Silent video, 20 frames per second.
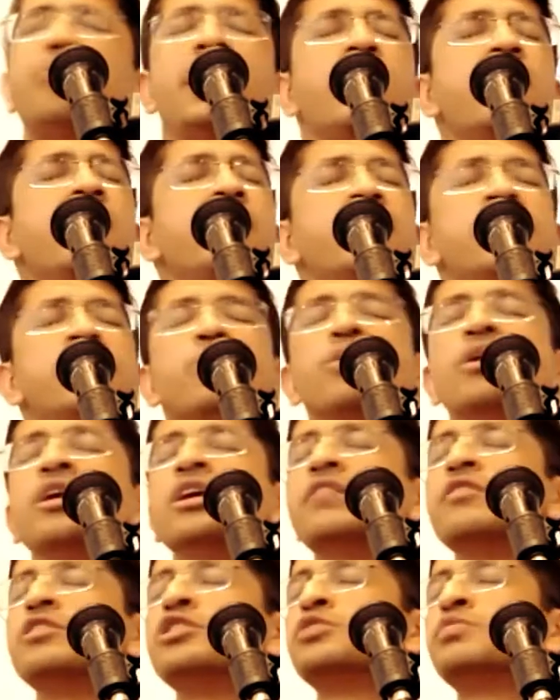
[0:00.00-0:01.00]
pain, he
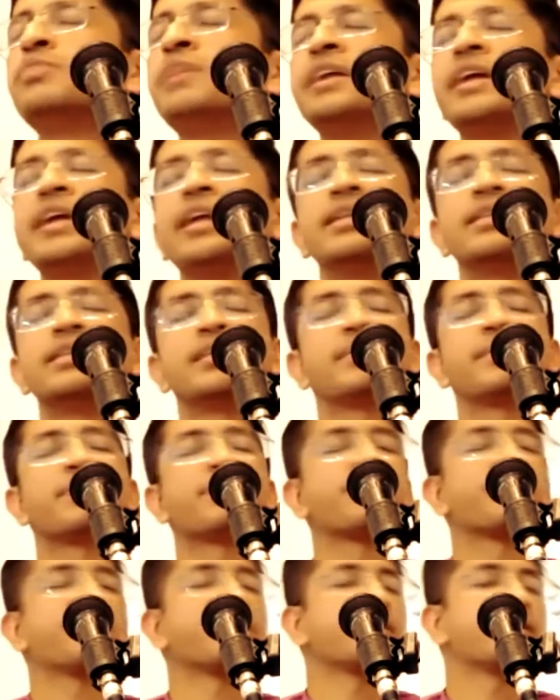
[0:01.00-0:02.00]
couldn't even speak anything.
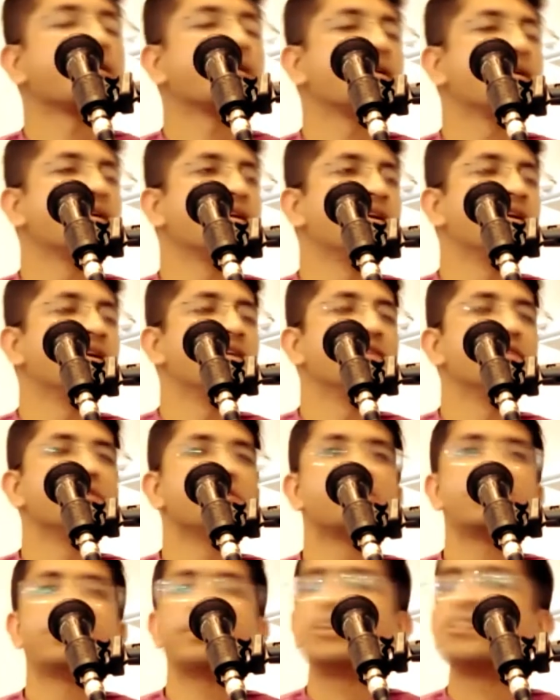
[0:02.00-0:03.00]

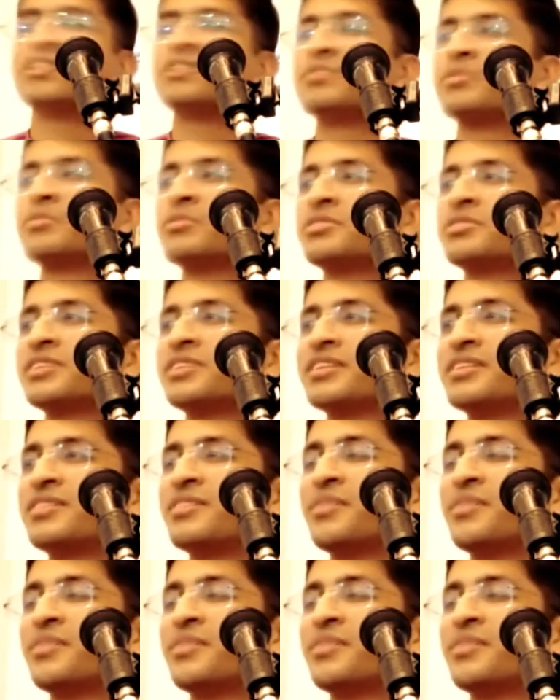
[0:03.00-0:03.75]
Srinathji Prabhu said,